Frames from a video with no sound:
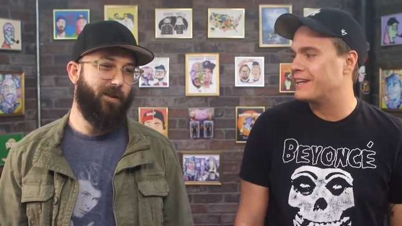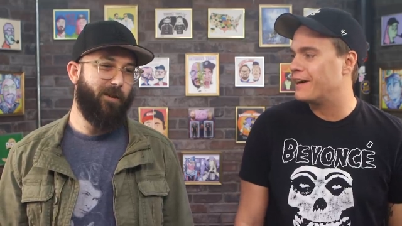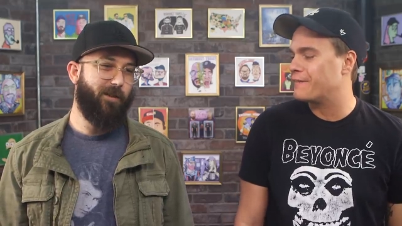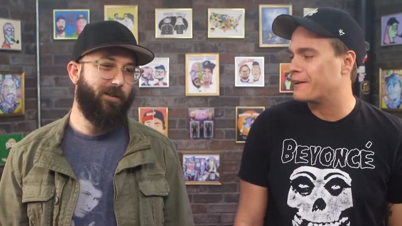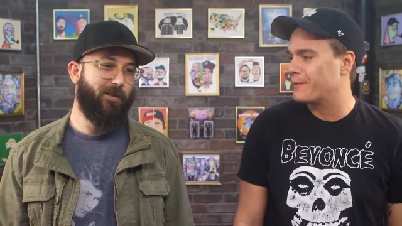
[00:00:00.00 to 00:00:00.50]

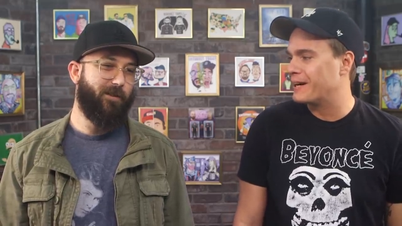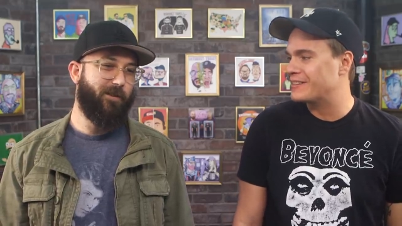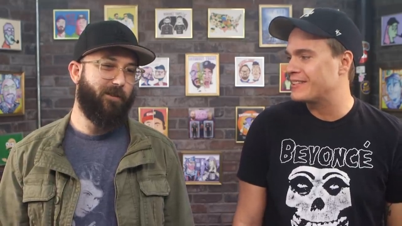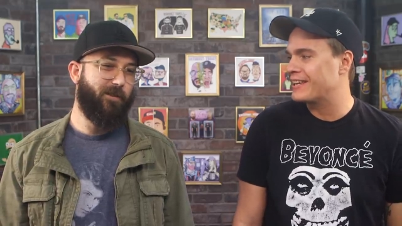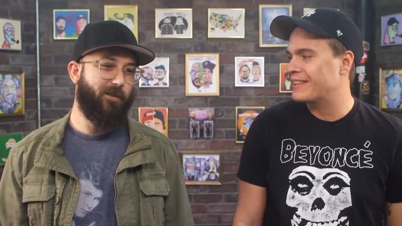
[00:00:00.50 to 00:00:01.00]
Speaker 1: enough in a
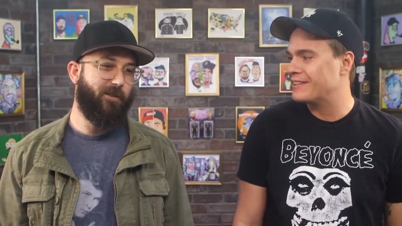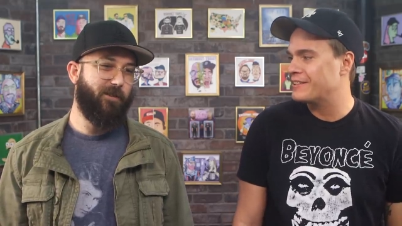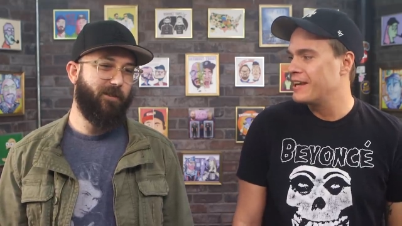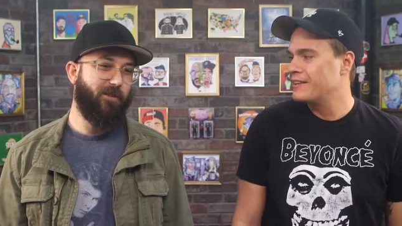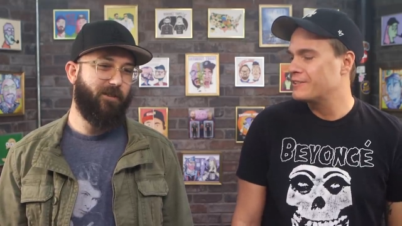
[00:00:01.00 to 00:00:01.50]
race like this
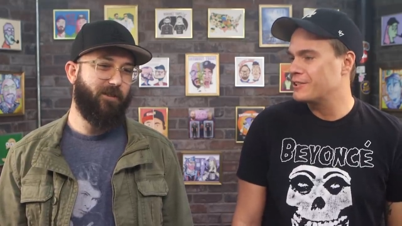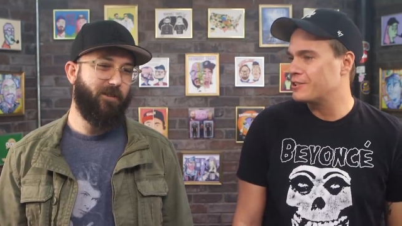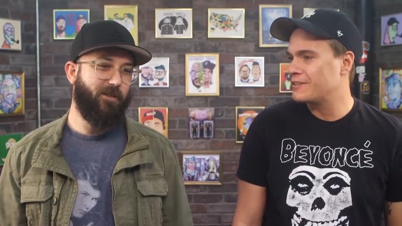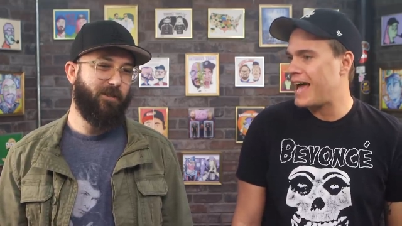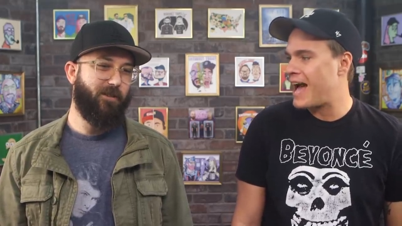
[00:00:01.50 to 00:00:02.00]
to
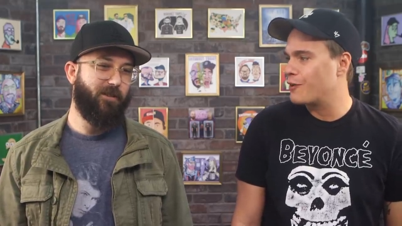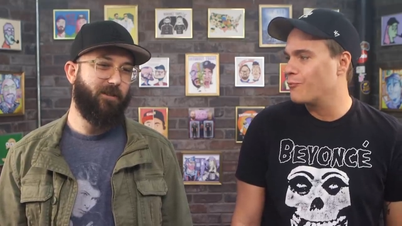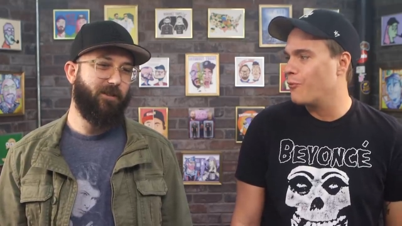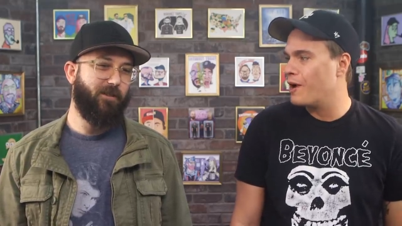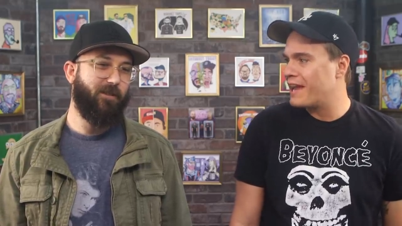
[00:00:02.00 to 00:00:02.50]
just add
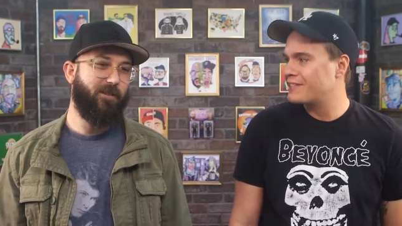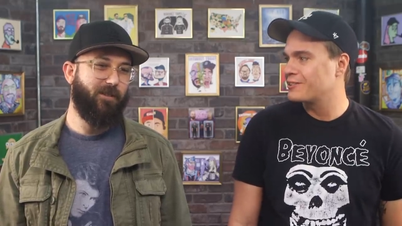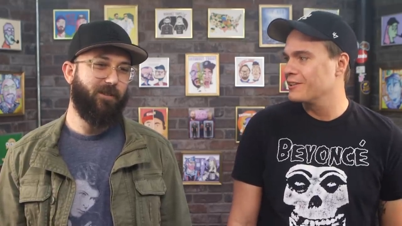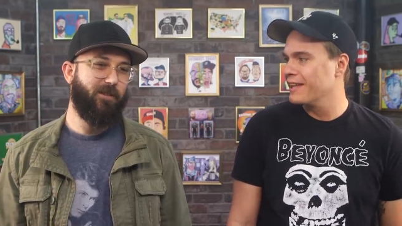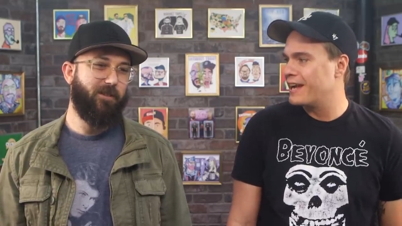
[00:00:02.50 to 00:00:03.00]
one
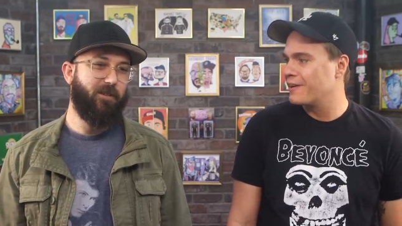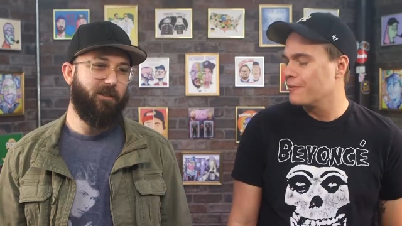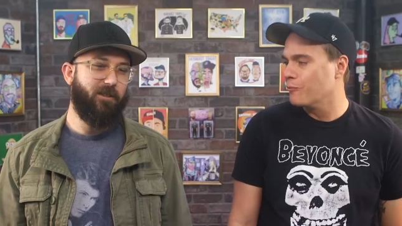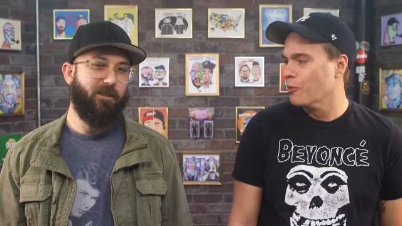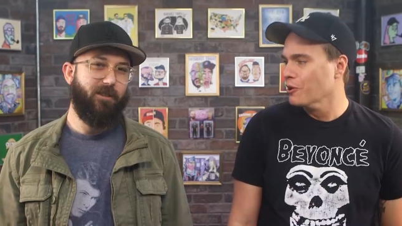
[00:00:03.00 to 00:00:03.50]
extra layer
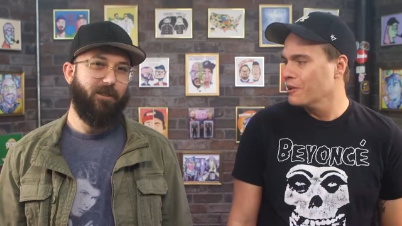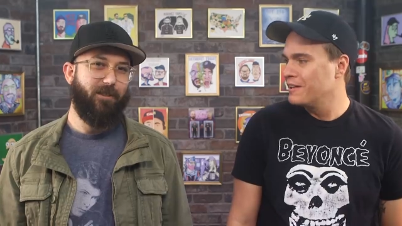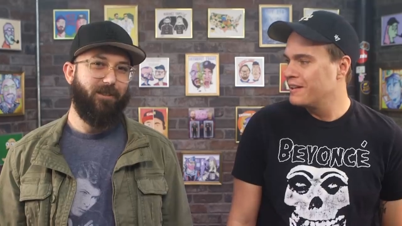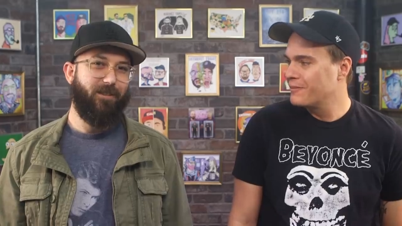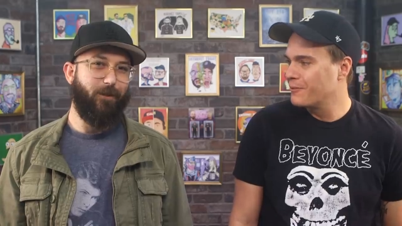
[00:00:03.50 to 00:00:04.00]
of wool?
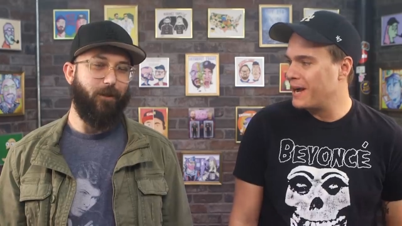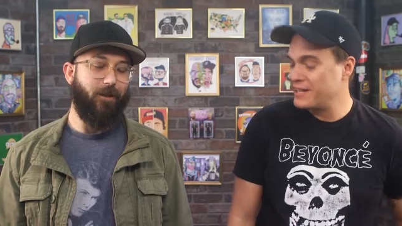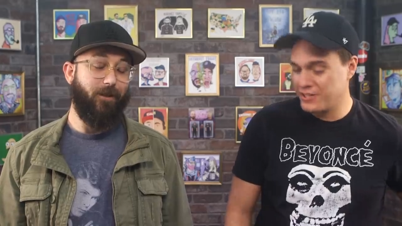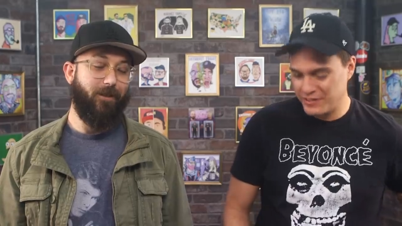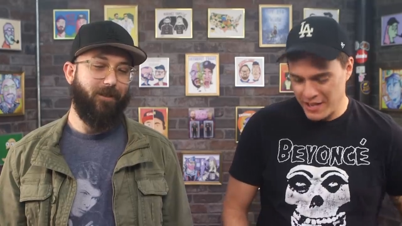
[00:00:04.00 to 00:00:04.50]
Yeah. Right,
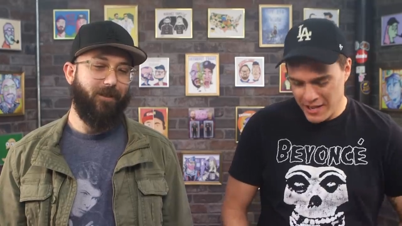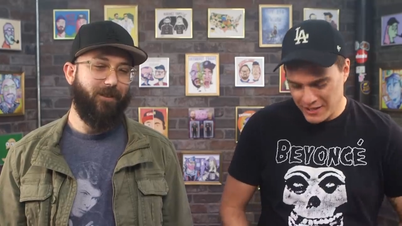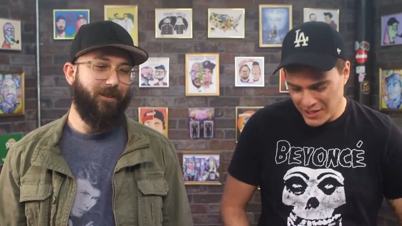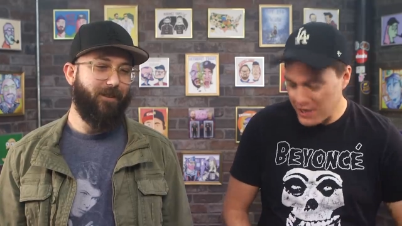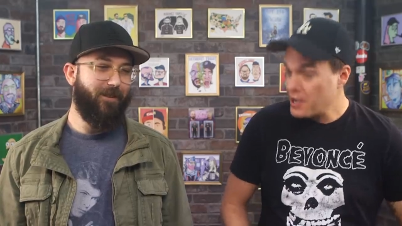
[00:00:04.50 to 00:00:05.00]
just
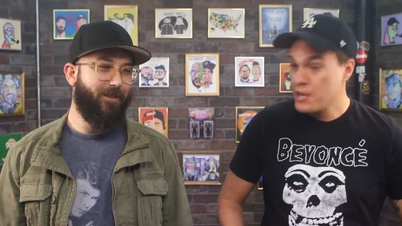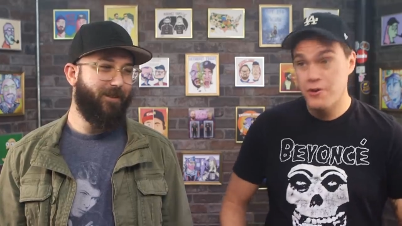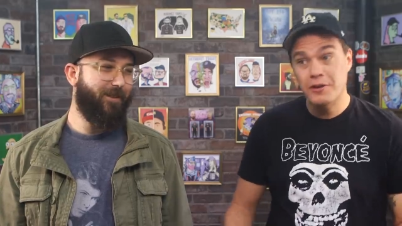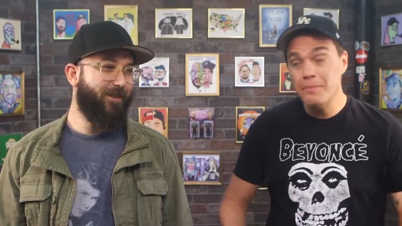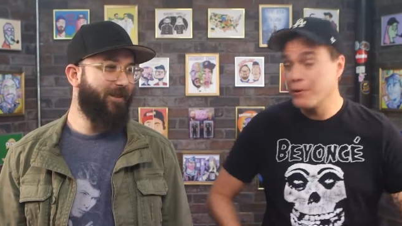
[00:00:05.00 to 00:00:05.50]
tuck.
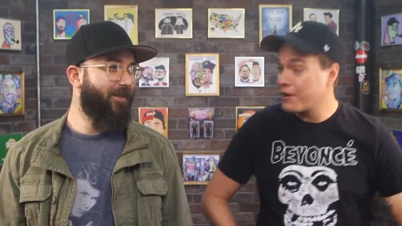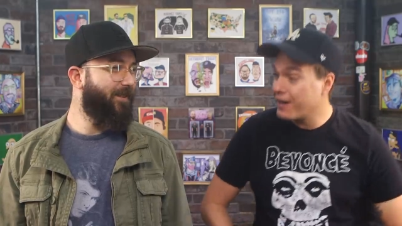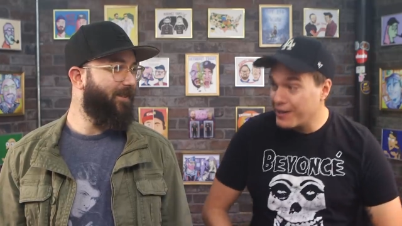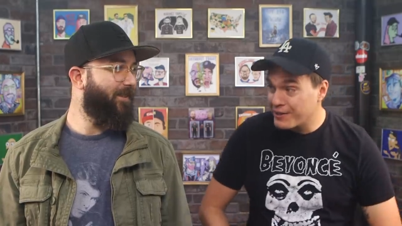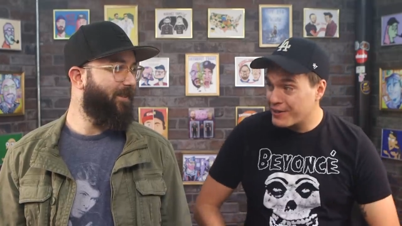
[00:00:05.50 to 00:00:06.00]
You can put it
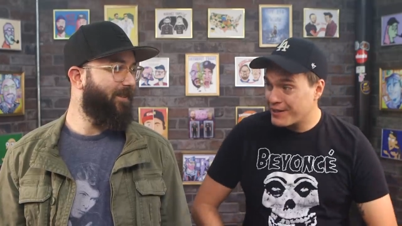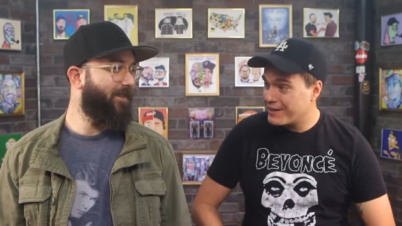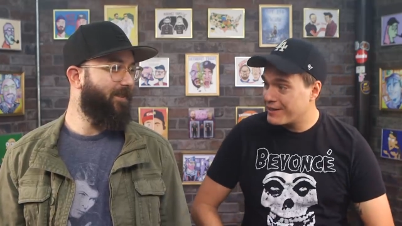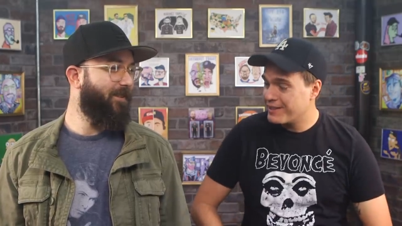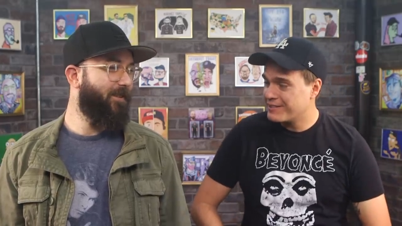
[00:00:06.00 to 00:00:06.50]
under
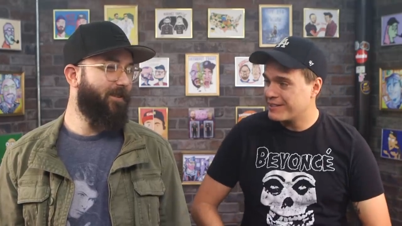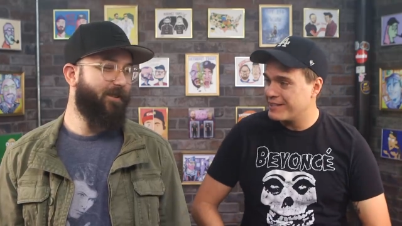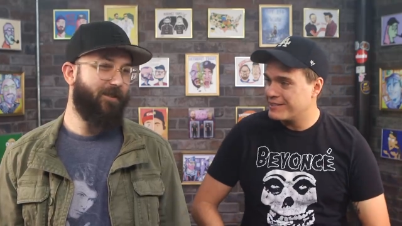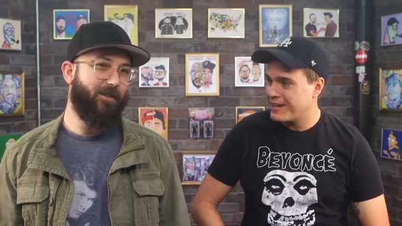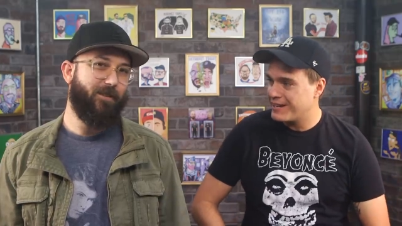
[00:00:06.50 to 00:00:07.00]
the the
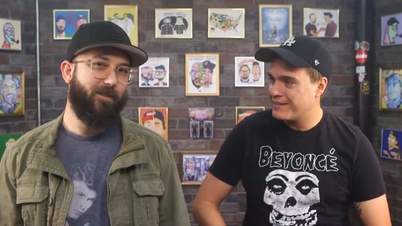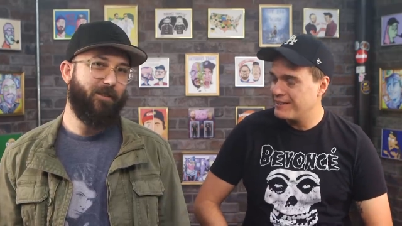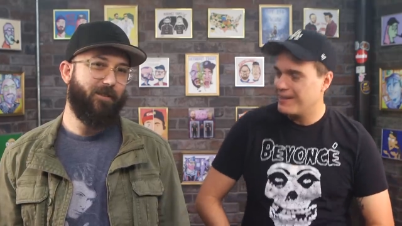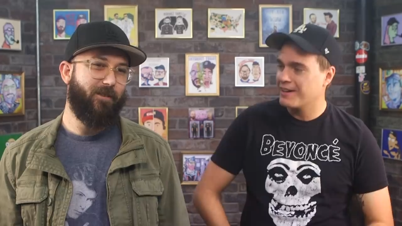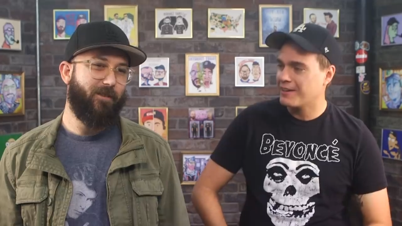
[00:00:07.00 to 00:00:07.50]
skin tight
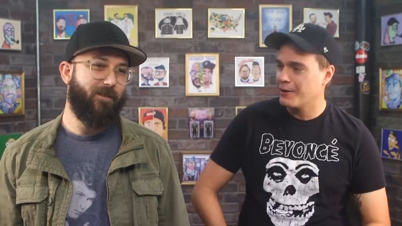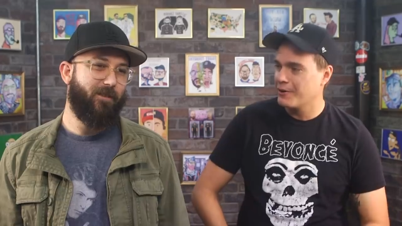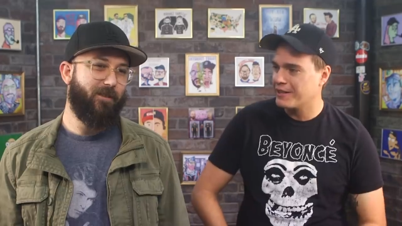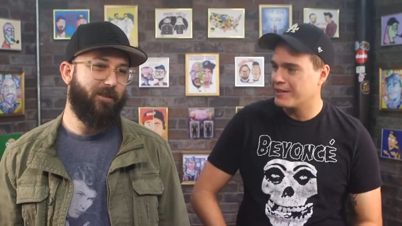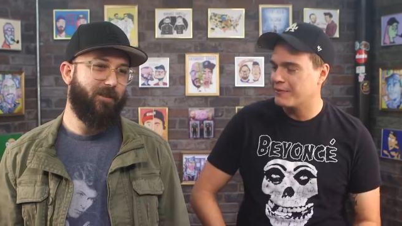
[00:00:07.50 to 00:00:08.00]
uh,
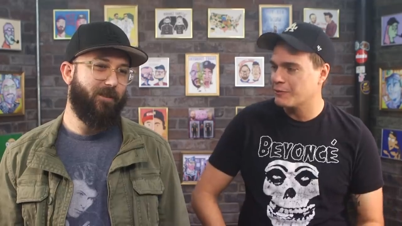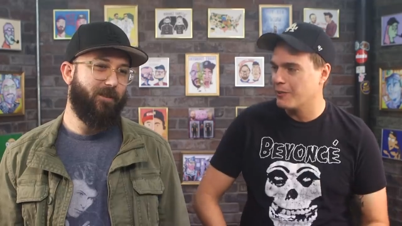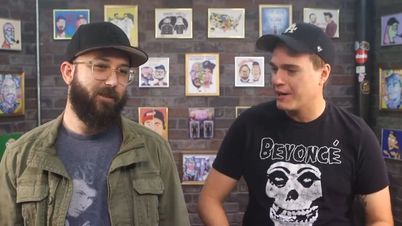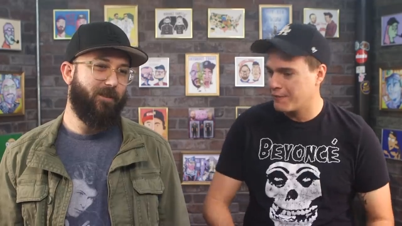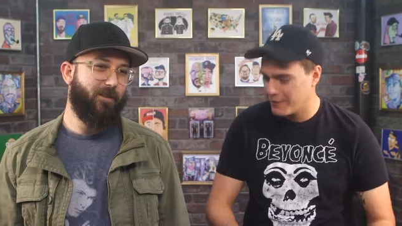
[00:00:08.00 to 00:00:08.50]
clothing that you have to
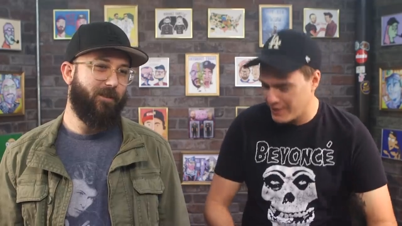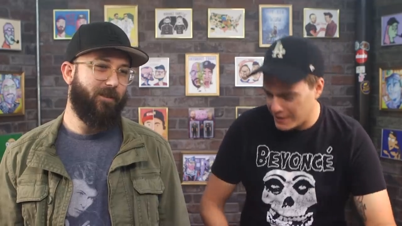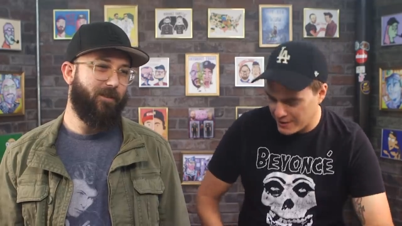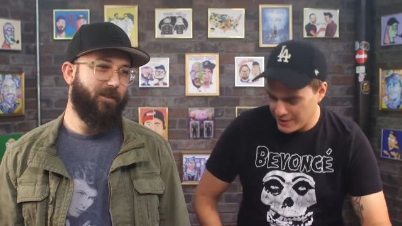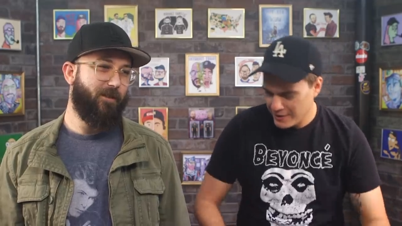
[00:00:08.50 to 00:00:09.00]
wear for
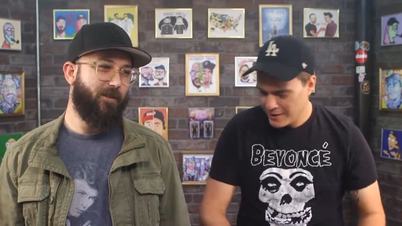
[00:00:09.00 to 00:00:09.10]
the